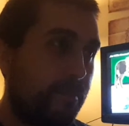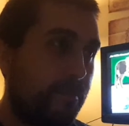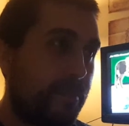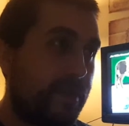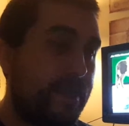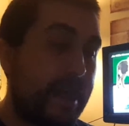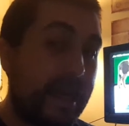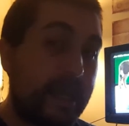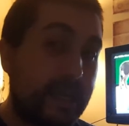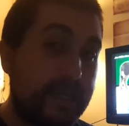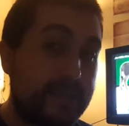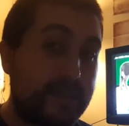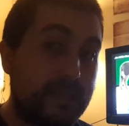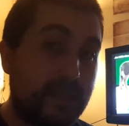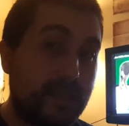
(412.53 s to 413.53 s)
But that
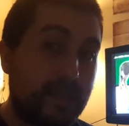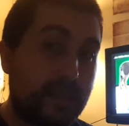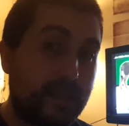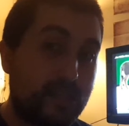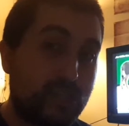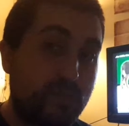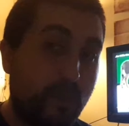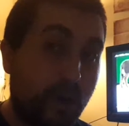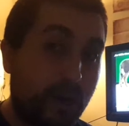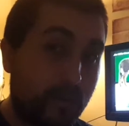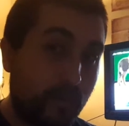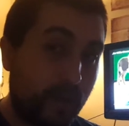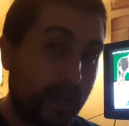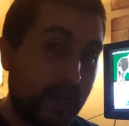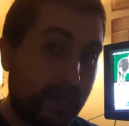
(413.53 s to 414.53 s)
is the
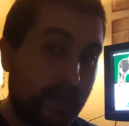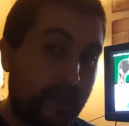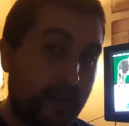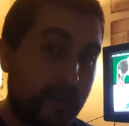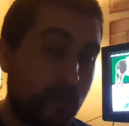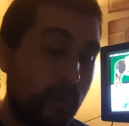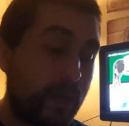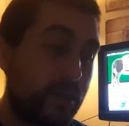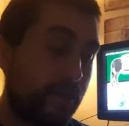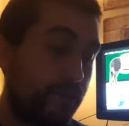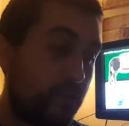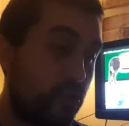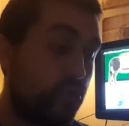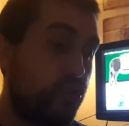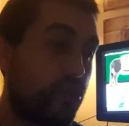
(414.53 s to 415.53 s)
smart way. The way the
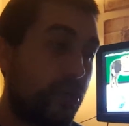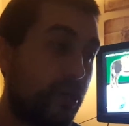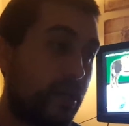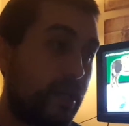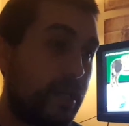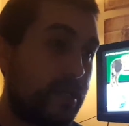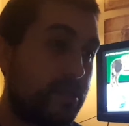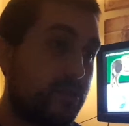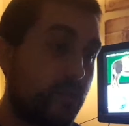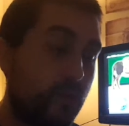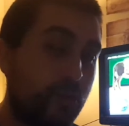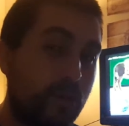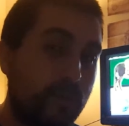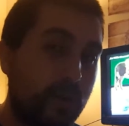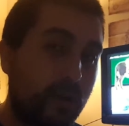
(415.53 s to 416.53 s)
future is through
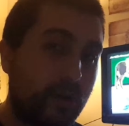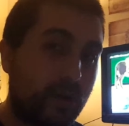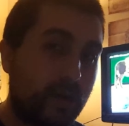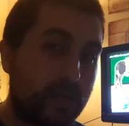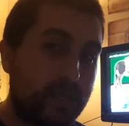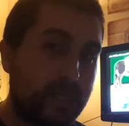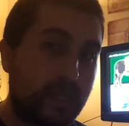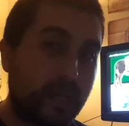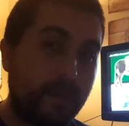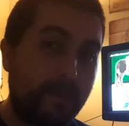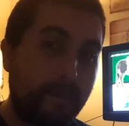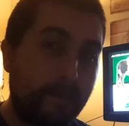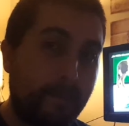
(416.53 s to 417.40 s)
cryptocurrency.